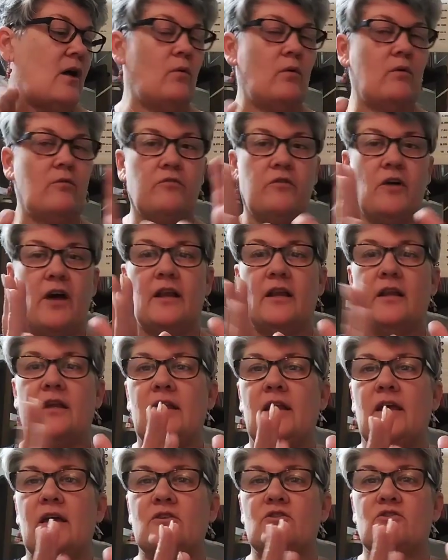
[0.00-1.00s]
I will find a
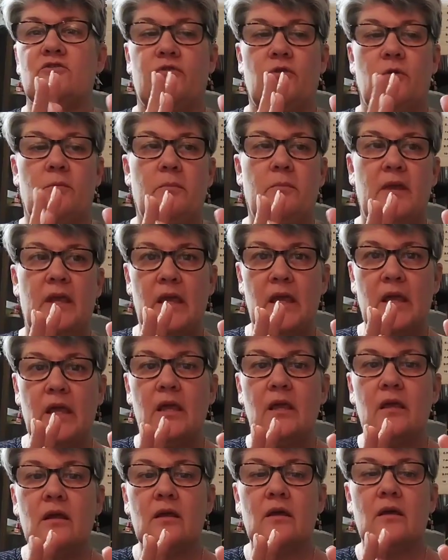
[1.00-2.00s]
niche for
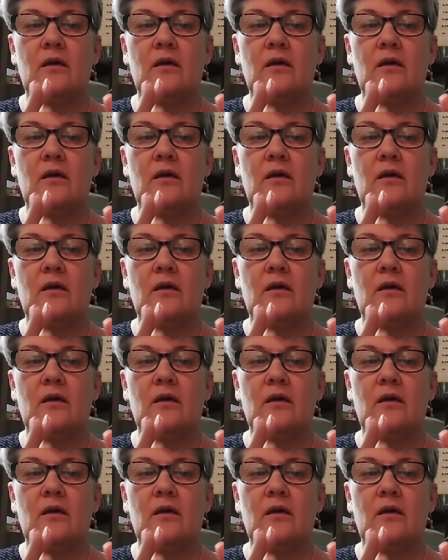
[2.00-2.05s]
me